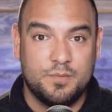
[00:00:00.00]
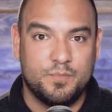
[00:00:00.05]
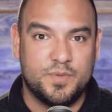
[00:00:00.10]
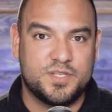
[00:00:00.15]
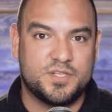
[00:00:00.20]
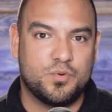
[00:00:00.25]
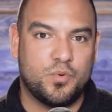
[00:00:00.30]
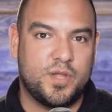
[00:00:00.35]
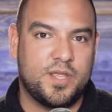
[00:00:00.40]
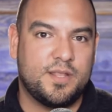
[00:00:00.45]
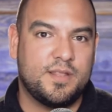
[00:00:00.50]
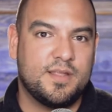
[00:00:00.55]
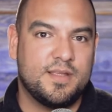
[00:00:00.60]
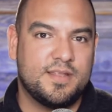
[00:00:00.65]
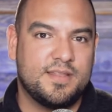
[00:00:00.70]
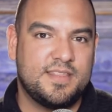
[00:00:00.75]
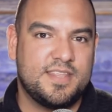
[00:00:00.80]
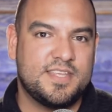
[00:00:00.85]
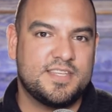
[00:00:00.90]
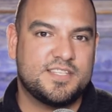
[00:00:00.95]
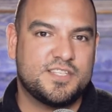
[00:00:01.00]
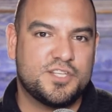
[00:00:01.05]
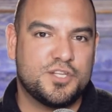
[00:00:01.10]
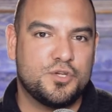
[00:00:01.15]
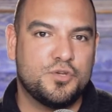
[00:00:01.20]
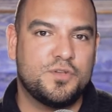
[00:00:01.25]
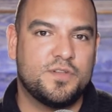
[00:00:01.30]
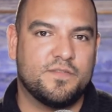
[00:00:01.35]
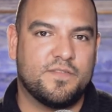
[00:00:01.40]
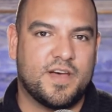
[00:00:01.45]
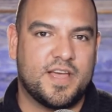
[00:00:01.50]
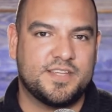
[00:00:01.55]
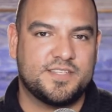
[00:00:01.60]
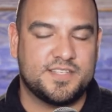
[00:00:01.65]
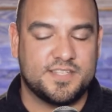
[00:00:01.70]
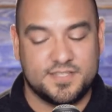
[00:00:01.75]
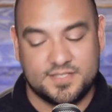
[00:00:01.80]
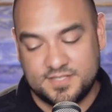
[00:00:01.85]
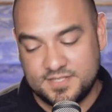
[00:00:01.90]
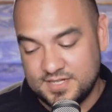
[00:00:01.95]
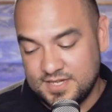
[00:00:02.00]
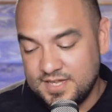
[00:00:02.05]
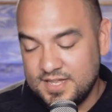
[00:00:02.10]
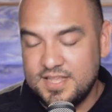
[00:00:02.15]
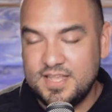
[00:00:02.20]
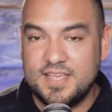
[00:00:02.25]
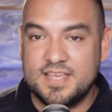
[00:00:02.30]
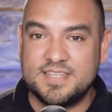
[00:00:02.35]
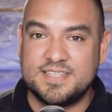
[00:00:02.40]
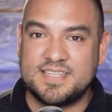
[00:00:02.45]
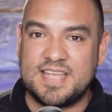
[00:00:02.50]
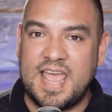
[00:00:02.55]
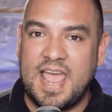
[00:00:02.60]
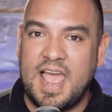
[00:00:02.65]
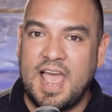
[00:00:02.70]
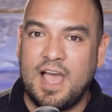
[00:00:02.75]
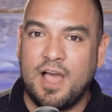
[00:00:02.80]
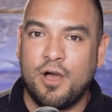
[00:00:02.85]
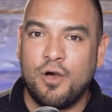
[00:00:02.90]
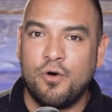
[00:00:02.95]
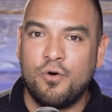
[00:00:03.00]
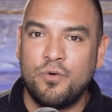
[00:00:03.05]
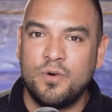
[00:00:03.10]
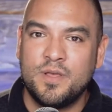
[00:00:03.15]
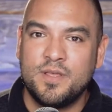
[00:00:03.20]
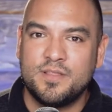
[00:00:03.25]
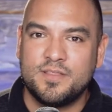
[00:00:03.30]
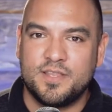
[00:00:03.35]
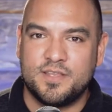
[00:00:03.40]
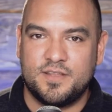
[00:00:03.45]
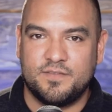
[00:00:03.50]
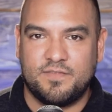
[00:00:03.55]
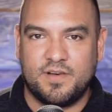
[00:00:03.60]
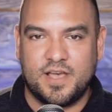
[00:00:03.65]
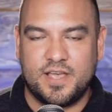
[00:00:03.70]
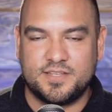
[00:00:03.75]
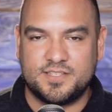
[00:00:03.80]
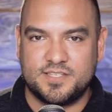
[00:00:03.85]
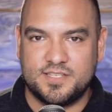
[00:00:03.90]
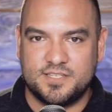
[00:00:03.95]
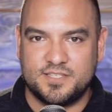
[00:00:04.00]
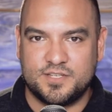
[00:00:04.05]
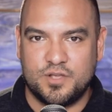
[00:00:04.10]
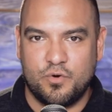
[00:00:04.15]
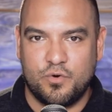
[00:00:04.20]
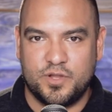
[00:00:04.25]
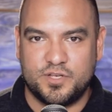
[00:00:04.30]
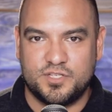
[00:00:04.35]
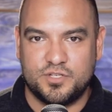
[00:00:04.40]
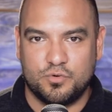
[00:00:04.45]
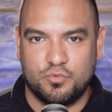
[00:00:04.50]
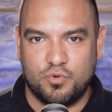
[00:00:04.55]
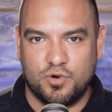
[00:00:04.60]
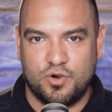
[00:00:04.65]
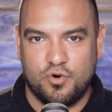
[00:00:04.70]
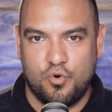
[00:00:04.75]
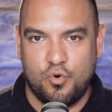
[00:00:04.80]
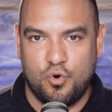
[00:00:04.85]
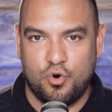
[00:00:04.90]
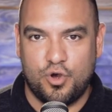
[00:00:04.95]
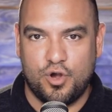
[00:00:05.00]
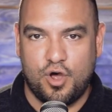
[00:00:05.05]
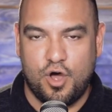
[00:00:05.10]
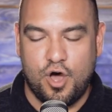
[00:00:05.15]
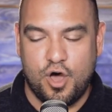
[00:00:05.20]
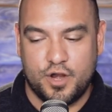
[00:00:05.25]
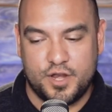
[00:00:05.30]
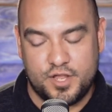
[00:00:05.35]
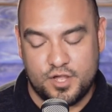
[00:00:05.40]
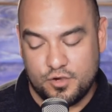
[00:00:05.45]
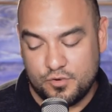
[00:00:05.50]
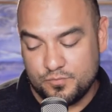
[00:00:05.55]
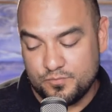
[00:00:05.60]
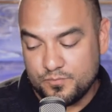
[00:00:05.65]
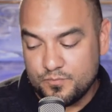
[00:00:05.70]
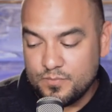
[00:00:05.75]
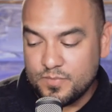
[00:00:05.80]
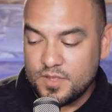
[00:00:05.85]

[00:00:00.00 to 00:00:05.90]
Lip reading: between these two devices is how the device is going to record audio.